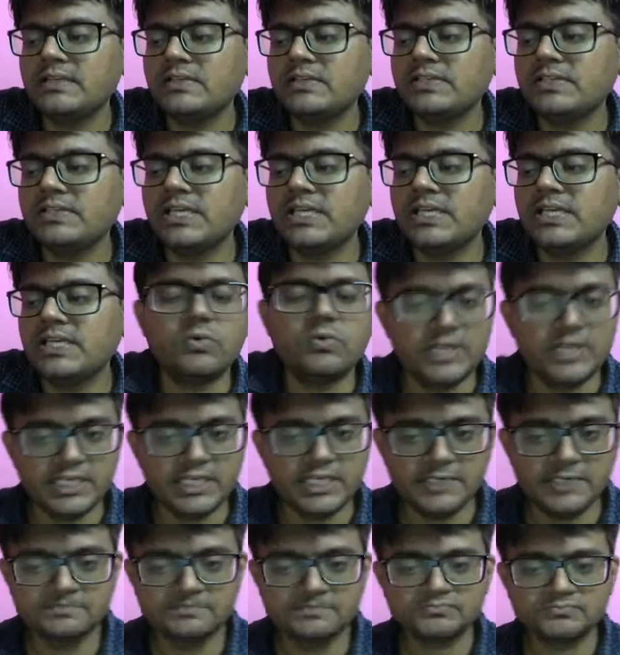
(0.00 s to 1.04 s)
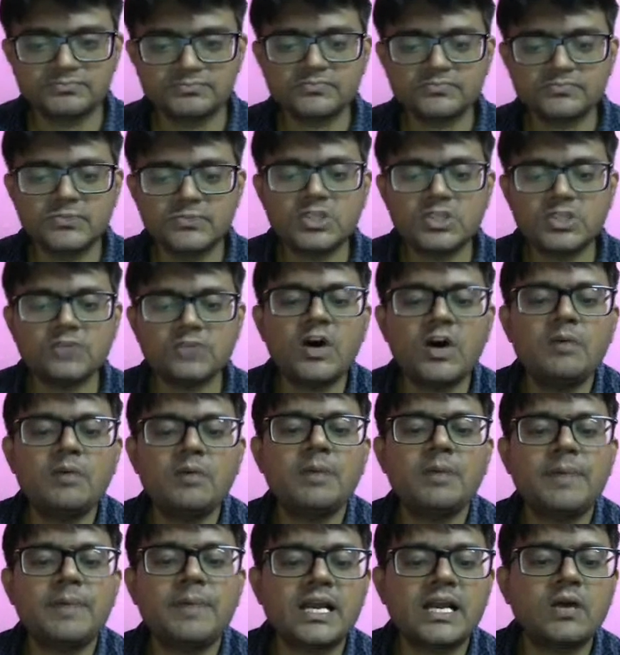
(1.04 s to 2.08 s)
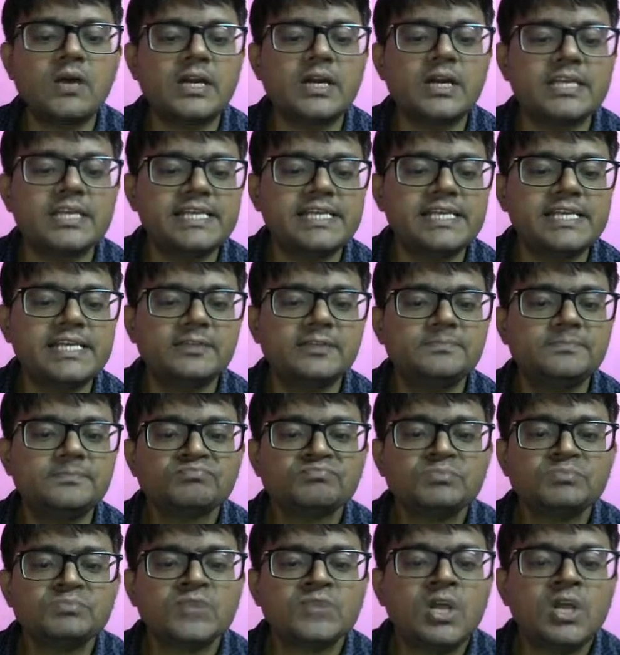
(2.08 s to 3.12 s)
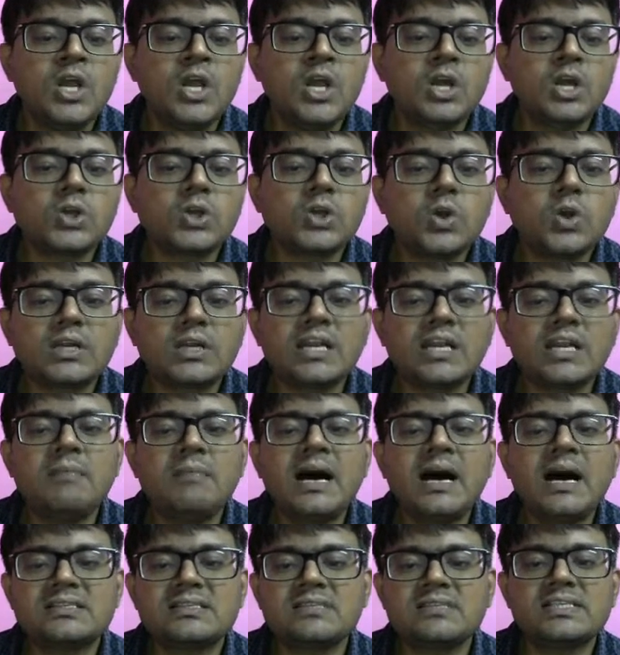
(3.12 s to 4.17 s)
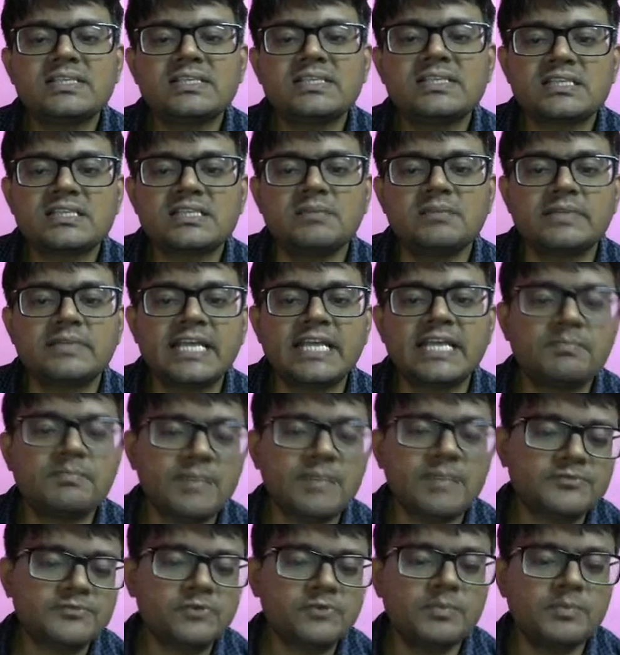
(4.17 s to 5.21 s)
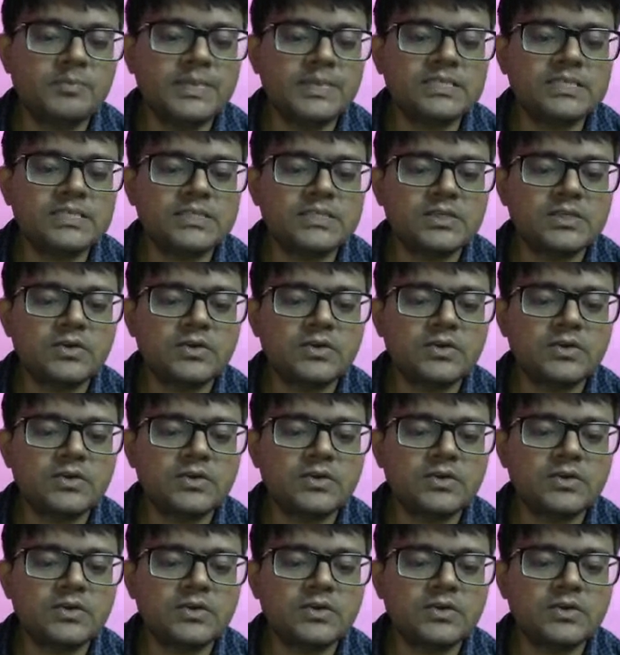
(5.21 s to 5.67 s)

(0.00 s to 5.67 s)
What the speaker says: 0 only. So formula paranga, what is it? Total mass of the system, 10 plus 4 means